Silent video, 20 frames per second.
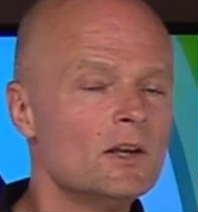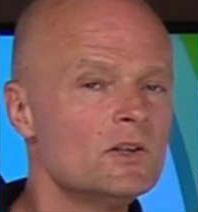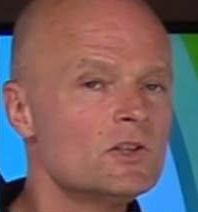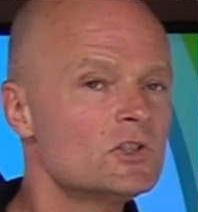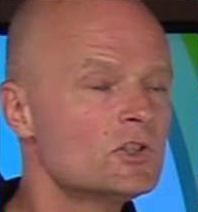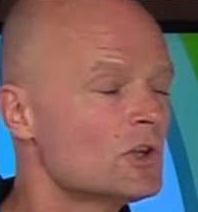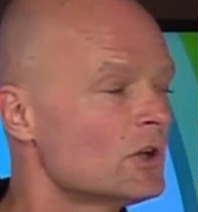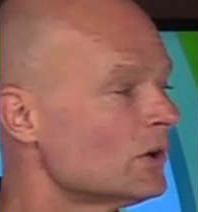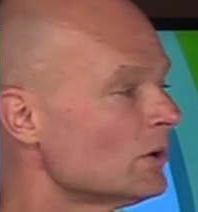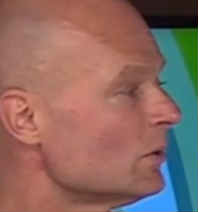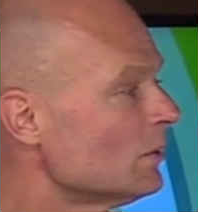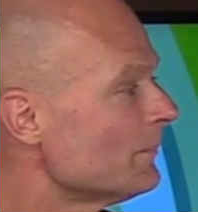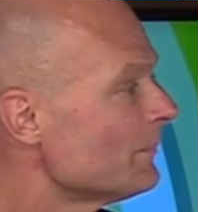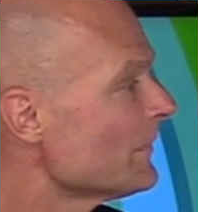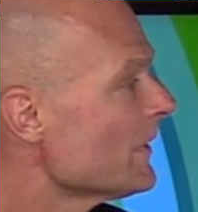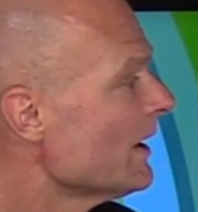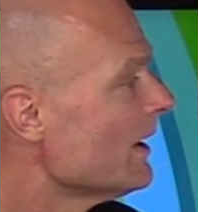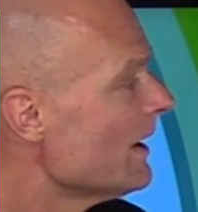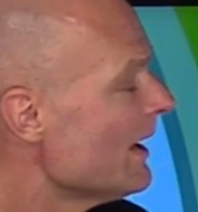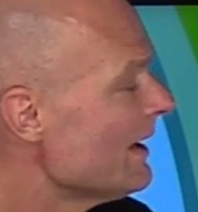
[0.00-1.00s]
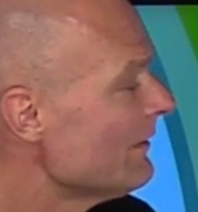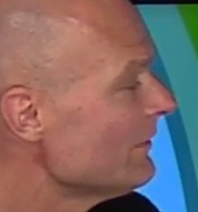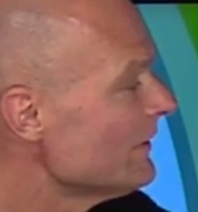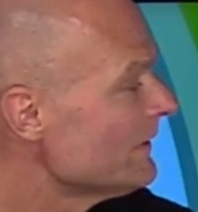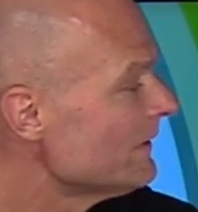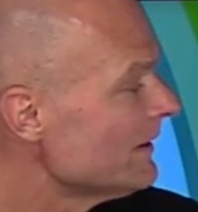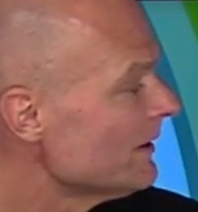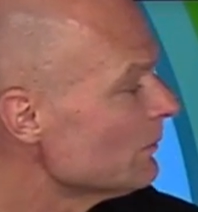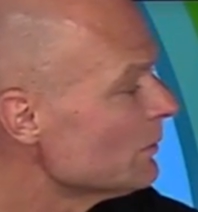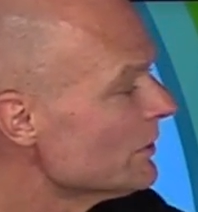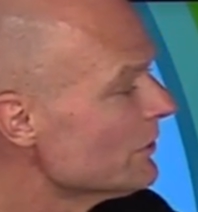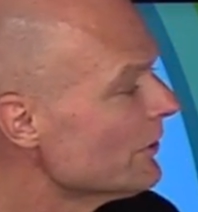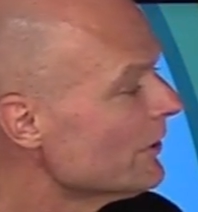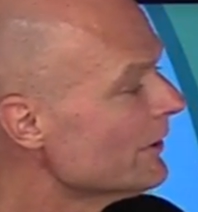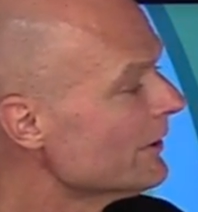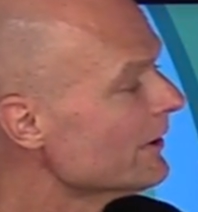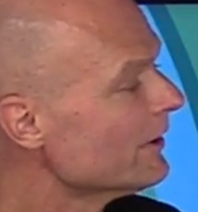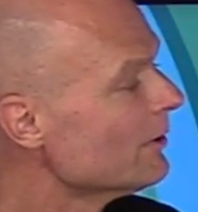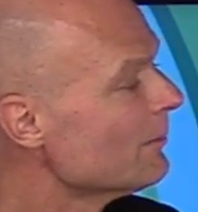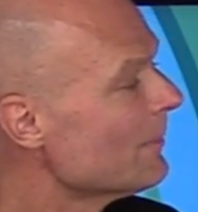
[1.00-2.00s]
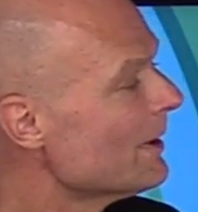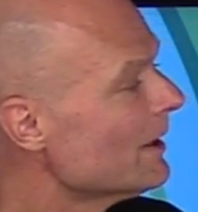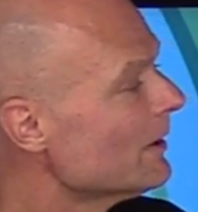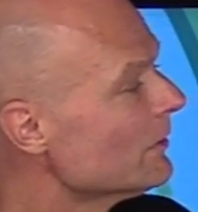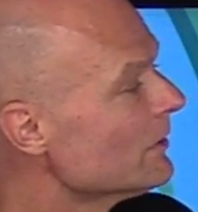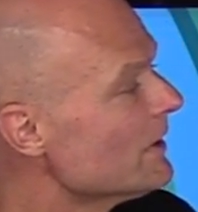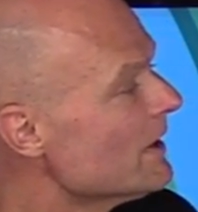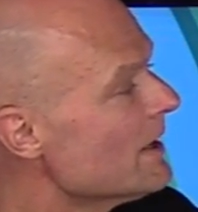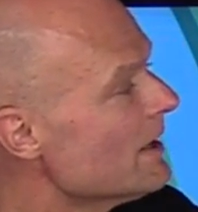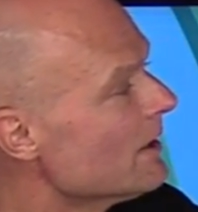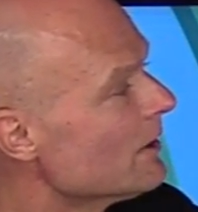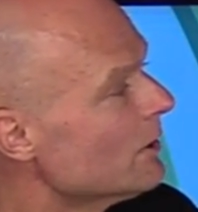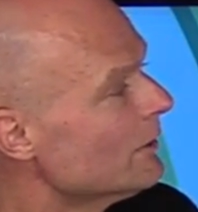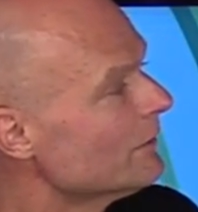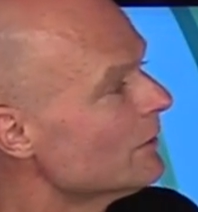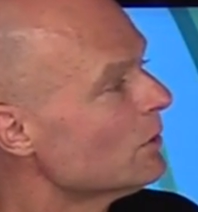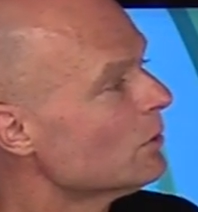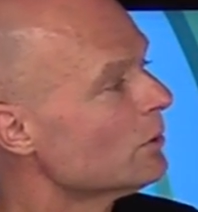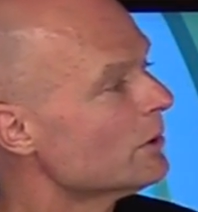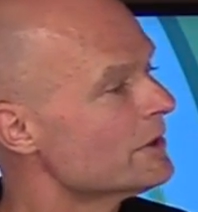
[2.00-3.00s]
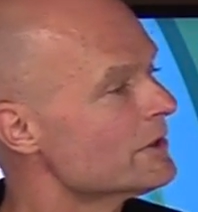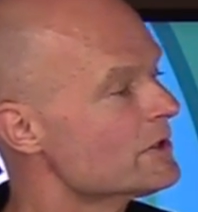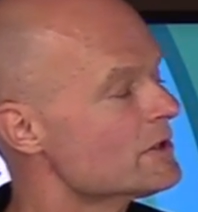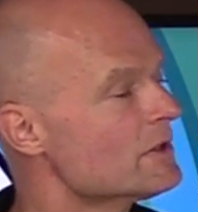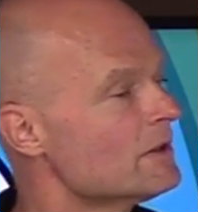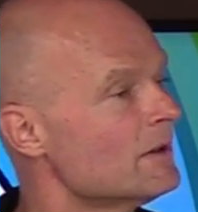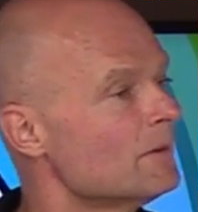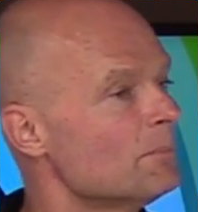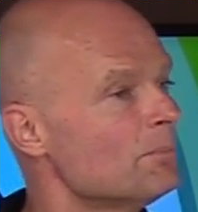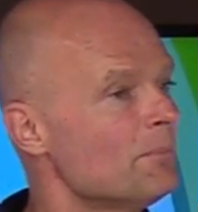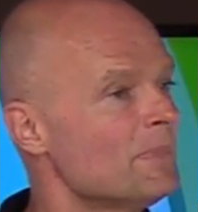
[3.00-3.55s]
So everything we're talking about here, of course,